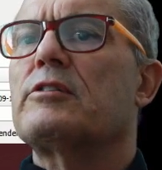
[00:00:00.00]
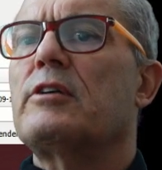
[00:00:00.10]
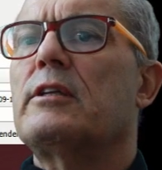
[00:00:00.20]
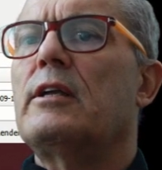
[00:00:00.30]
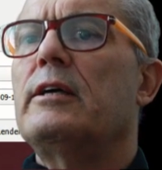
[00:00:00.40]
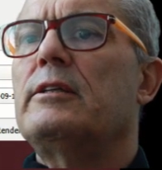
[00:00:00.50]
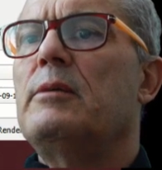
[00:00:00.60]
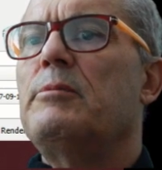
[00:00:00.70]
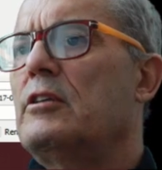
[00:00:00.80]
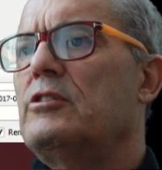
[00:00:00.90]
satellite
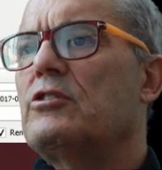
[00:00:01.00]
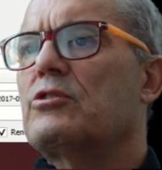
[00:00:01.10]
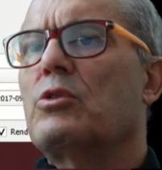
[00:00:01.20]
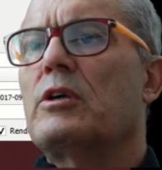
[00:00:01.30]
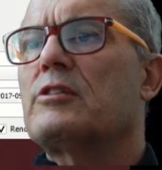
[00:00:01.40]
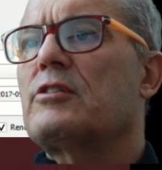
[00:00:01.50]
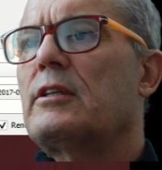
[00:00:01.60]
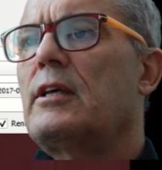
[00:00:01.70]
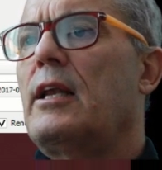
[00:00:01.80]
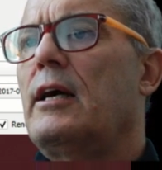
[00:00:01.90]
image. This is Google
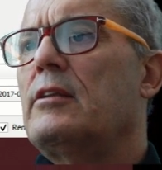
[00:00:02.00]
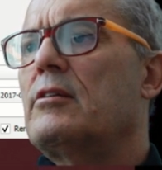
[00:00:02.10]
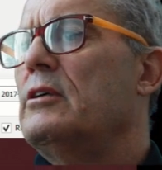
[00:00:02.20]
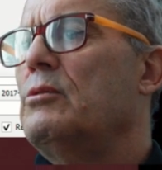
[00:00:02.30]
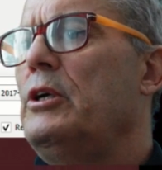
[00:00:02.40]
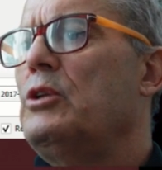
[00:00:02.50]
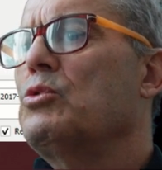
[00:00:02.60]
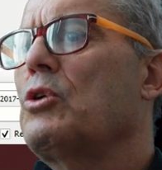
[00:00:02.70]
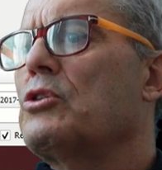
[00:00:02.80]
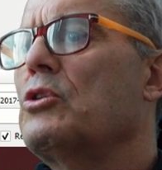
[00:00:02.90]
satellite. We do
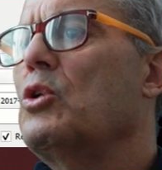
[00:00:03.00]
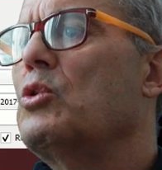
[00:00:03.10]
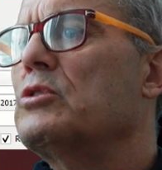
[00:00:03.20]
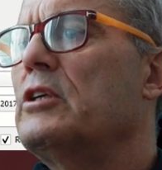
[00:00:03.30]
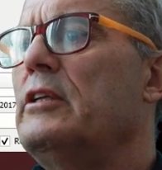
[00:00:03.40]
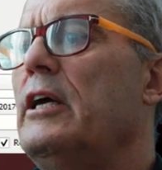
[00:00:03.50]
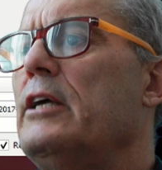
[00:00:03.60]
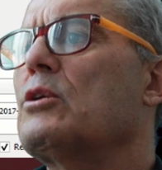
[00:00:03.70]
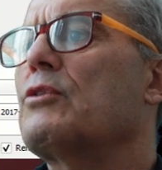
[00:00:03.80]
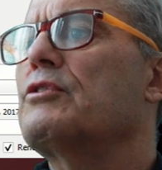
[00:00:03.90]
not know the
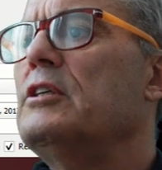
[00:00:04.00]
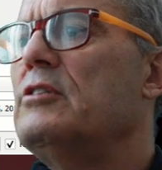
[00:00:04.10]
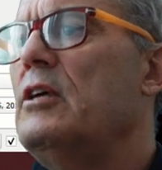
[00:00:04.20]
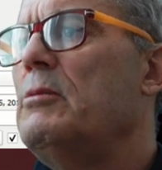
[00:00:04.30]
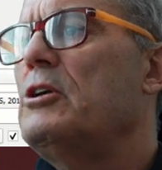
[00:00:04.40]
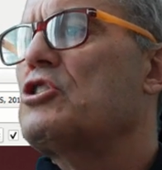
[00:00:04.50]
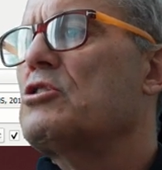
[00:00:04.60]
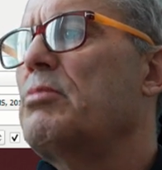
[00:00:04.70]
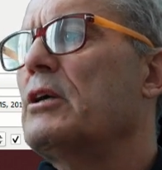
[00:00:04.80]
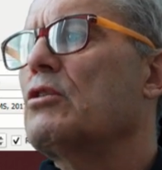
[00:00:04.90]
date of this image,
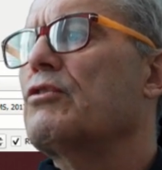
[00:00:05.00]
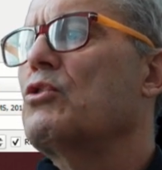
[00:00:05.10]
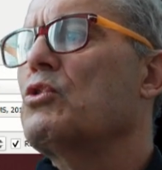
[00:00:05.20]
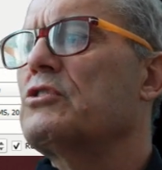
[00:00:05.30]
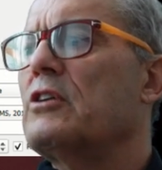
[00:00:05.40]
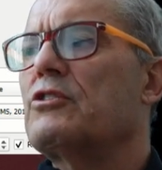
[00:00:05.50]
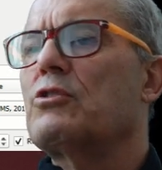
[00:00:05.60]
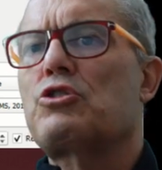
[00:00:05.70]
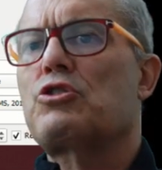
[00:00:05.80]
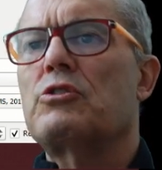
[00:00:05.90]
but of course the
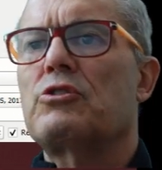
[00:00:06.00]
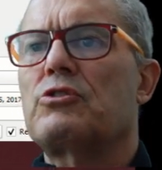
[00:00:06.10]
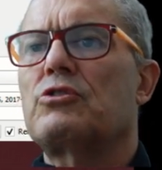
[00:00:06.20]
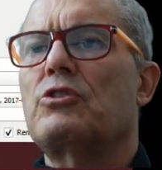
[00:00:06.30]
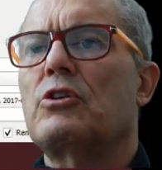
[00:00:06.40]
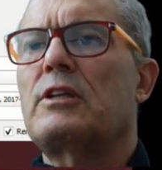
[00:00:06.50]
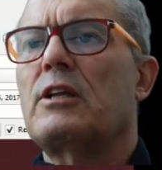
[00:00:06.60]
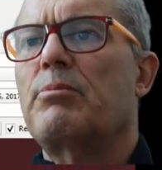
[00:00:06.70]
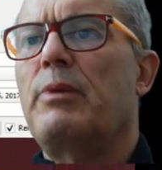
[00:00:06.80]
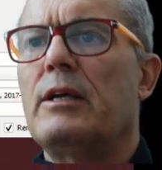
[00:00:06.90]
resolution is not
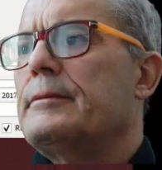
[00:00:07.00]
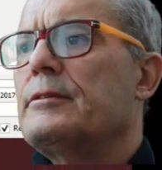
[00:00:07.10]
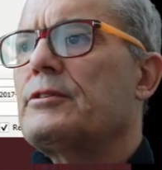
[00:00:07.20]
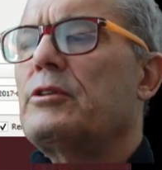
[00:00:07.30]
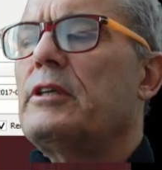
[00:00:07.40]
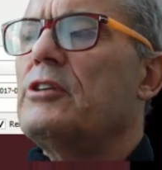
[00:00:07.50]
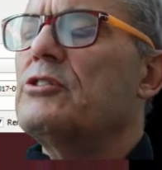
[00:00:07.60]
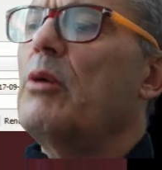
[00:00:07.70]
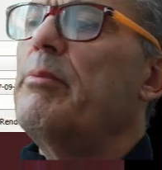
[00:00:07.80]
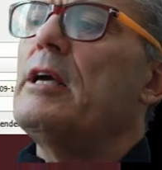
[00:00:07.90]
that bad. So there is
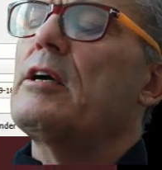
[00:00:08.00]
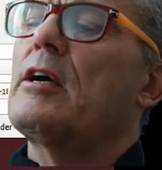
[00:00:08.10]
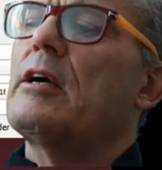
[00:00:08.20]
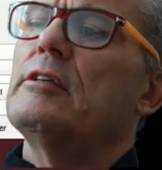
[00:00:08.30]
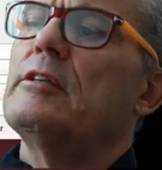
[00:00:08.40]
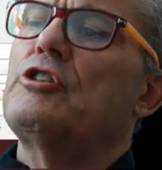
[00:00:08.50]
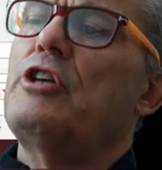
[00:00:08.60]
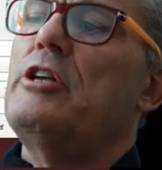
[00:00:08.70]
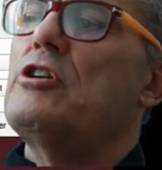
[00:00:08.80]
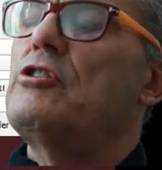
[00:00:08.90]
no big
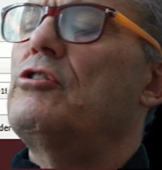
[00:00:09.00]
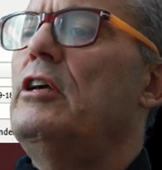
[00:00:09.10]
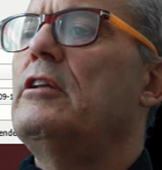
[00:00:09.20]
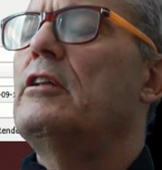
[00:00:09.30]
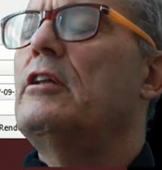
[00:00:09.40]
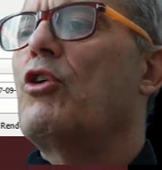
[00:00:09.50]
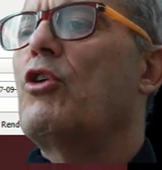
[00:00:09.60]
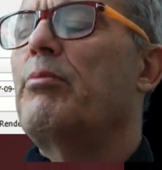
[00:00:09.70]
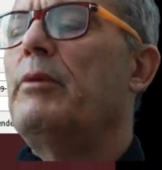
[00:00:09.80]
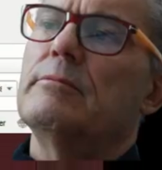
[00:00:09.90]
changes in the
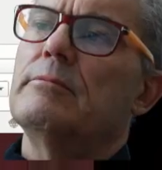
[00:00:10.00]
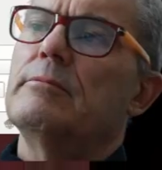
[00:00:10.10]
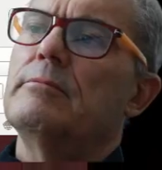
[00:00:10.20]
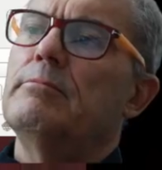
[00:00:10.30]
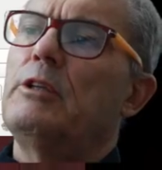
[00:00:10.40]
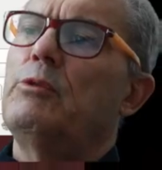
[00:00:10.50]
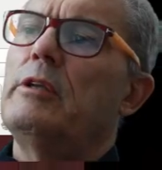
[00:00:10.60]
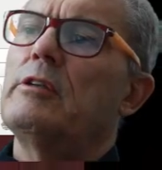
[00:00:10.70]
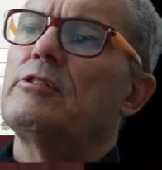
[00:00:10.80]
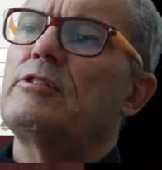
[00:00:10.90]
development. between
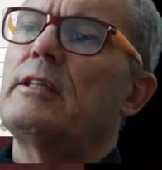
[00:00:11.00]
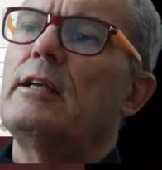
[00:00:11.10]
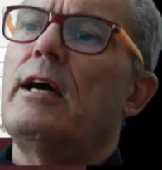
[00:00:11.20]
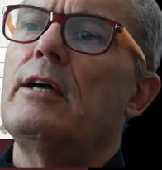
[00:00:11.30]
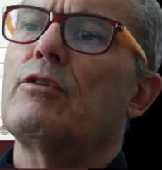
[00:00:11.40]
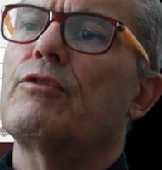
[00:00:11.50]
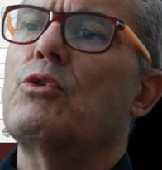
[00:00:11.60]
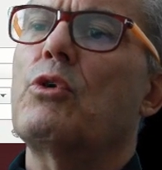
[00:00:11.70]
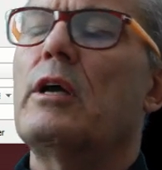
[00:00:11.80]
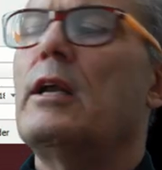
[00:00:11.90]
satellite of
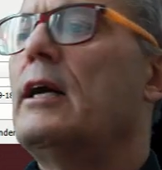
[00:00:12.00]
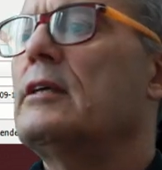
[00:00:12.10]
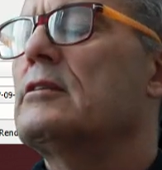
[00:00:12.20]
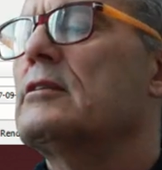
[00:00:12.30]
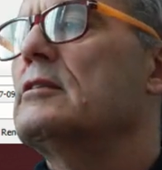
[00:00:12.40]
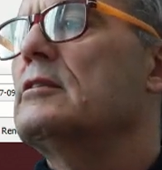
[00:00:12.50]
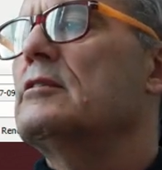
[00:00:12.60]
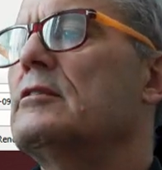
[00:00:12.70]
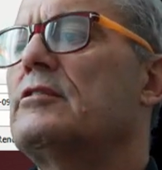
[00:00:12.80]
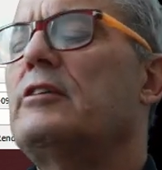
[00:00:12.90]
Google and
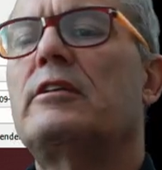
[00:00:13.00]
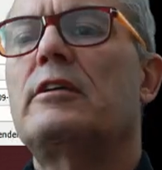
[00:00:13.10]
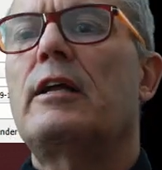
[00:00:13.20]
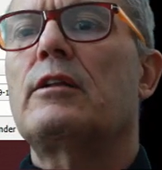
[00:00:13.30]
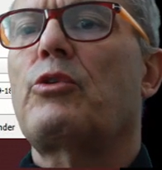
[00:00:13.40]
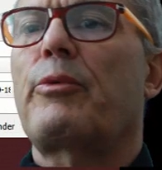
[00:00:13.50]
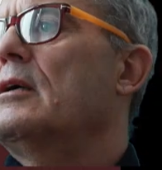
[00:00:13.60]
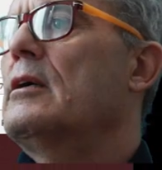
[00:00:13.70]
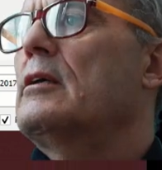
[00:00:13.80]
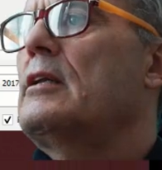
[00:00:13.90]
Sentinel-2.
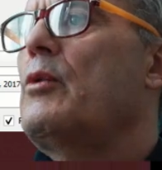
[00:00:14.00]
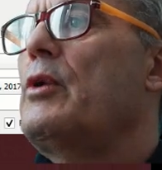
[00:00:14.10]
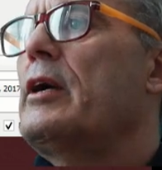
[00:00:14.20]
Now we